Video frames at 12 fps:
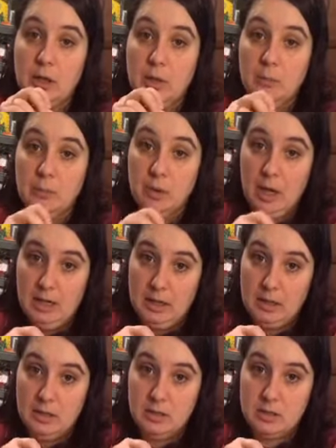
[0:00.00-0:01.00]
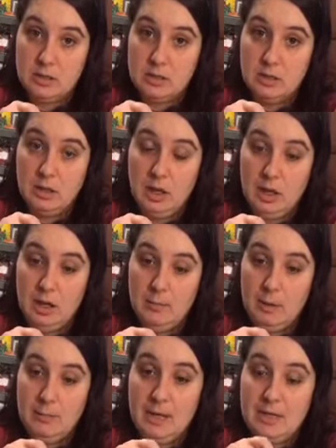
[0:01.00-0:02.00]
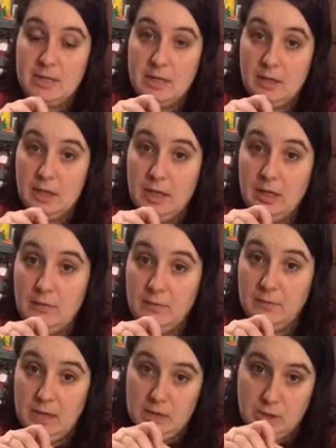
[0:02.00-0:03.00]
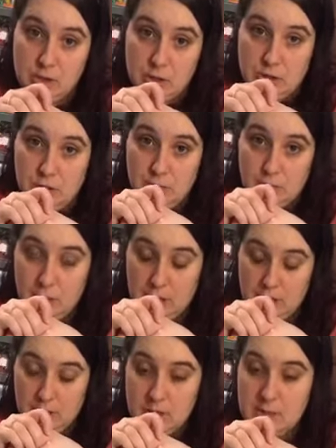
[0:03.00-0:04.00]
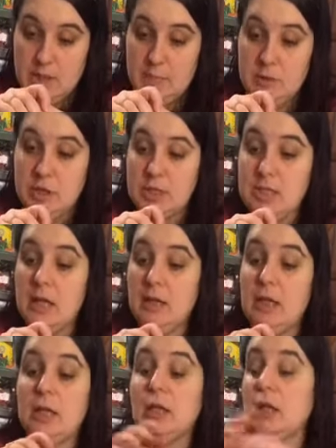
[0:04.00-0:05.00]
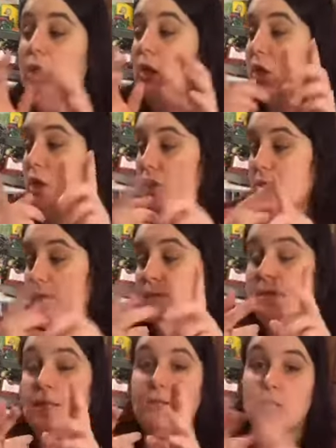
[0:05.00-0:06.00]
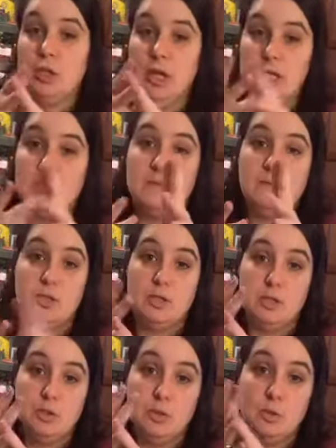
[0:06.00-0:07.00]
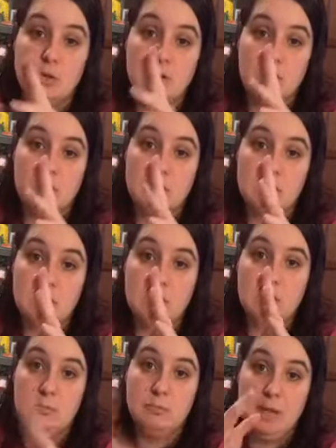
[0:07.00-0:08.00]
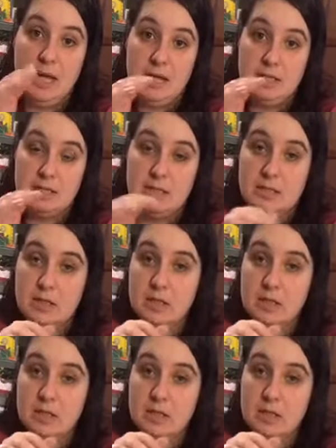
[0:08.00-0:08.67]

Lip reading: products. I'm not selling any finished products. I'm just selling surfaces, transfers, tools, paste.